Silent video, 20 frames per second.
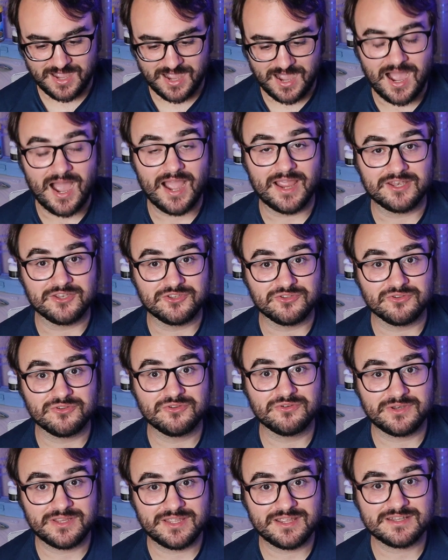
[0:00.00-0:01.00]
I
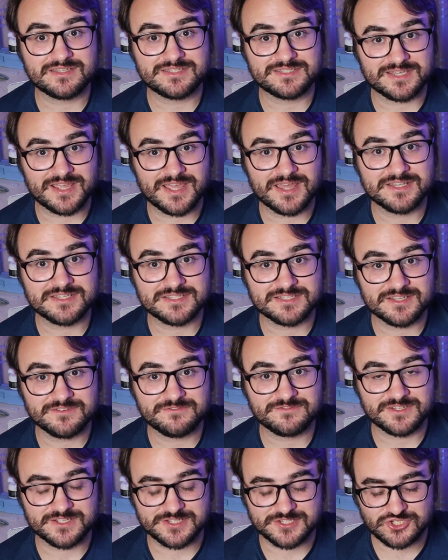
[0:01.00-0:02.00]
do need a sand
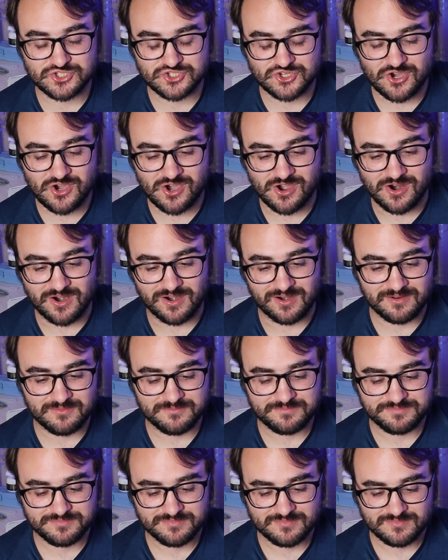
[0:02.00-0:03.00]
sifting star.
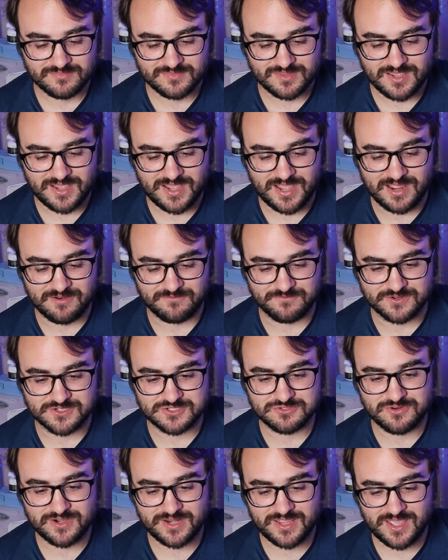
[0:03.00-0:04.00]
And for
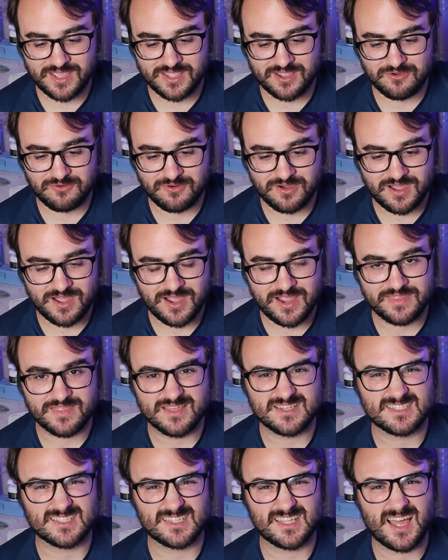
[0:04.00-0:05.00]
28 kwai,
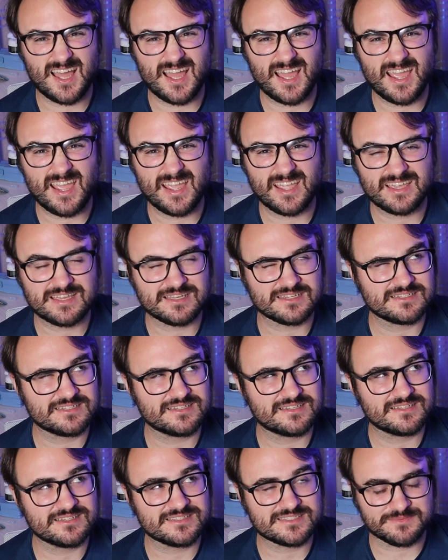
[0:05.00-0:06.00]
that's like
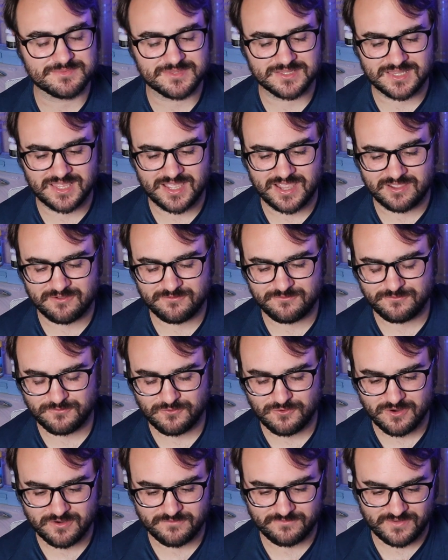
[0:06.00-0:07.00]
something like $4
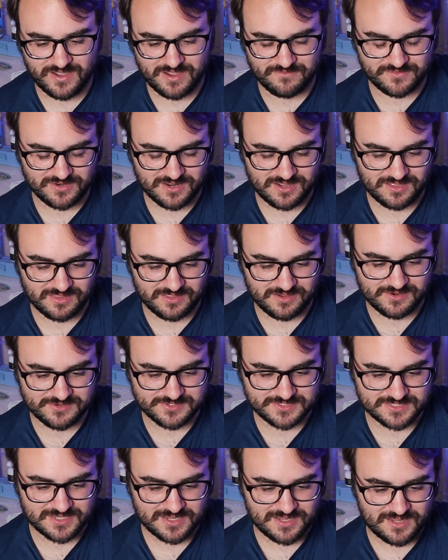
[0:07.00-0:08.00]
or
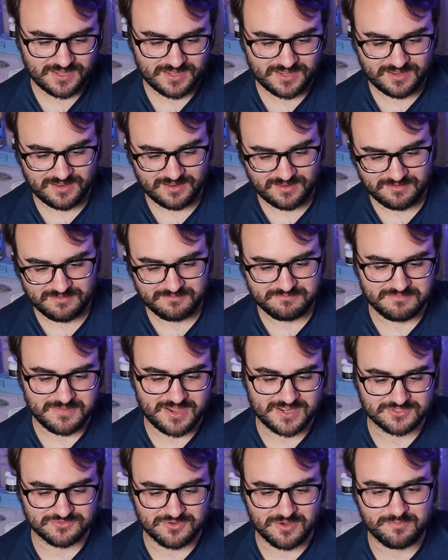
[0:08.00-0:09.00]
$5.
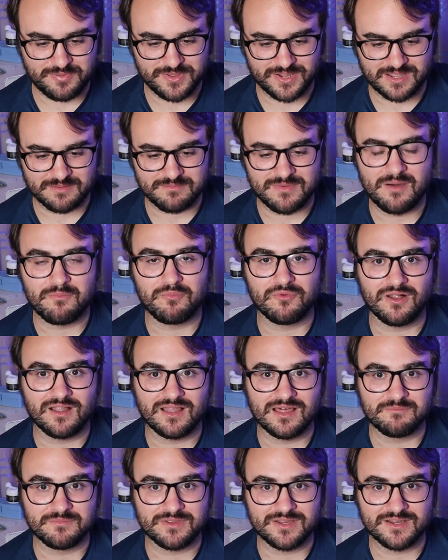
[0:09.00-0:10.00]
Might as well pick them up while I'm